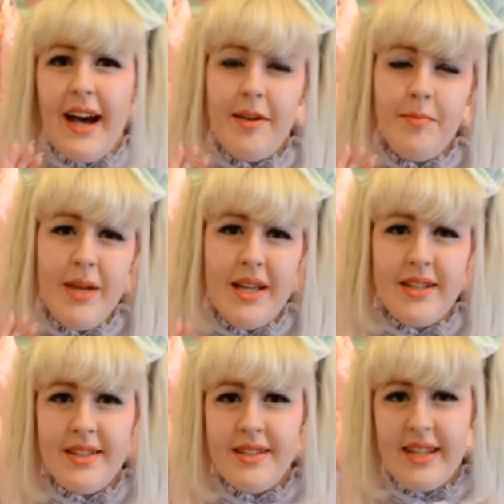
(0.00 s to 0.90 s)
I'm
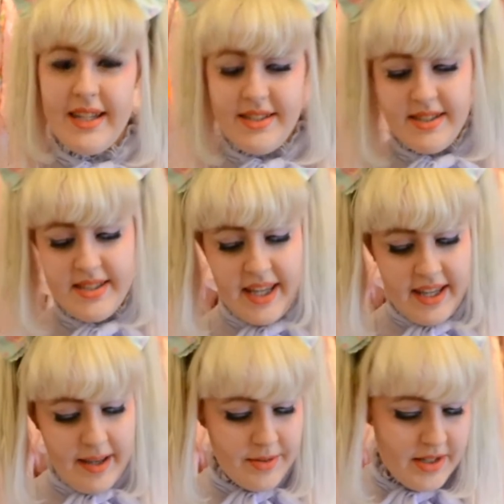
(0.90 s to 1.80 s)
Mint, and
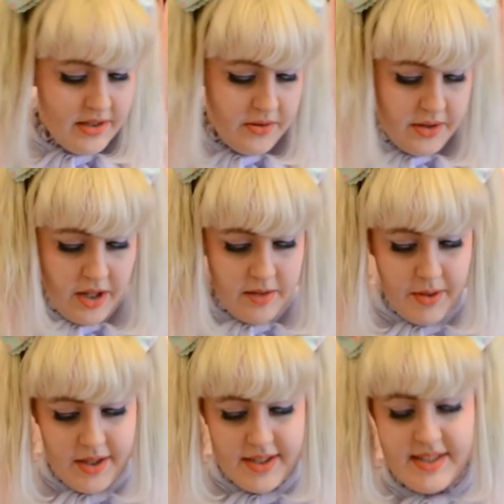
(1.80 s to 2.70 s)
today I'm gonna do an
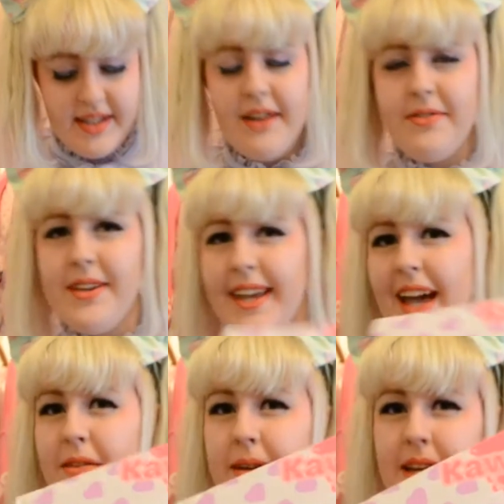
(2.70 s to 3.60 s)
unboxing of the
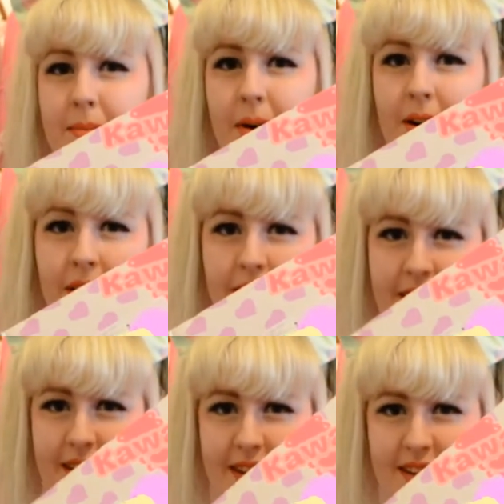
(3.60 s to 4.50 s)
Kawaii
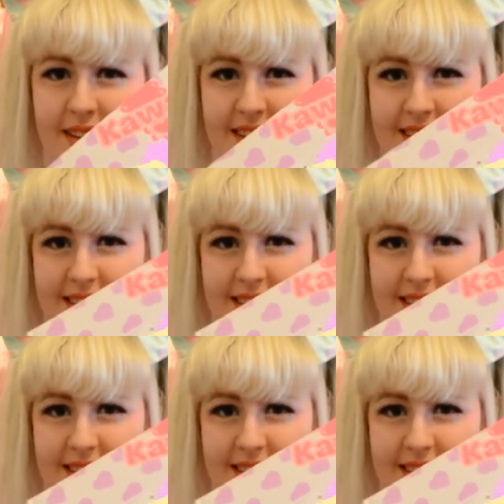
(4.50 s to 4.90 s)
Box!